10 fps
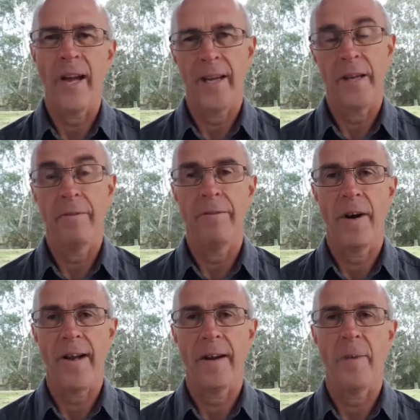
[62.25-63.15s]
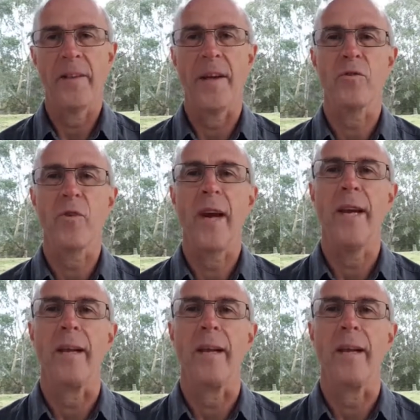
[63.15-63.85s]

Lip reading: how you can find out about that training,